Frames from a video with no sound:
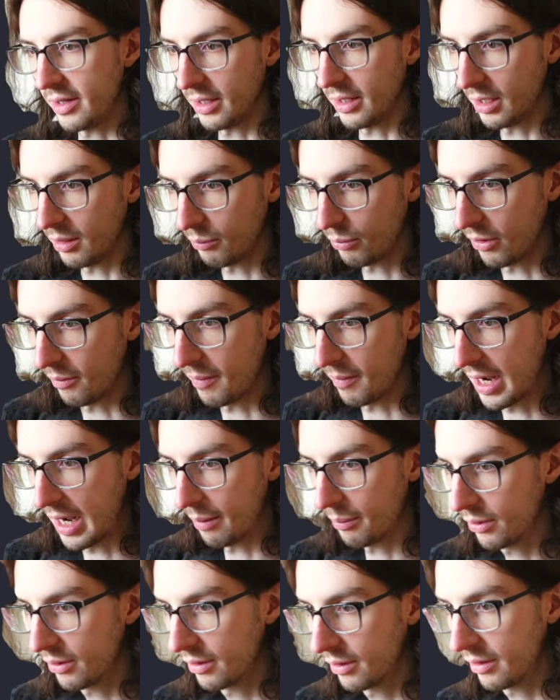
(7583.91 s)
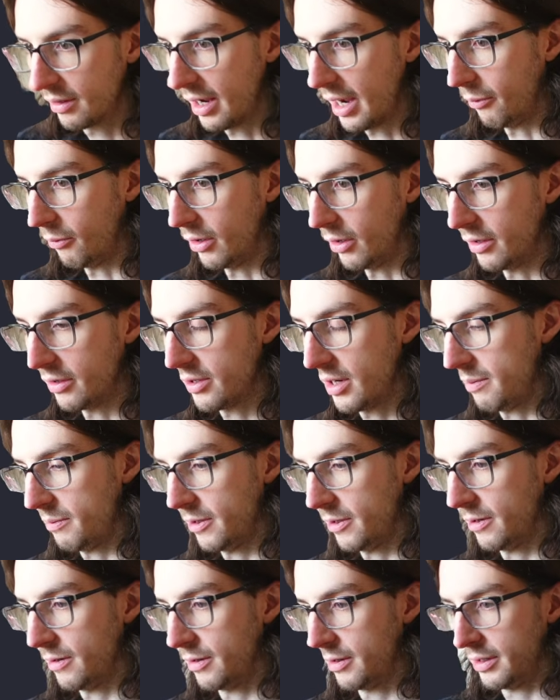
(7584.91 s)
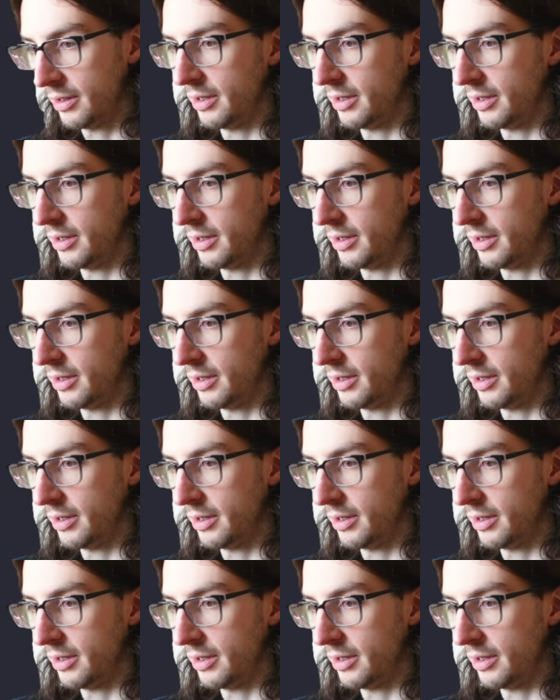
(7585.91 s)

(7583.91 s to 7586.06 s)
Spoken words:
the input map at runtime there.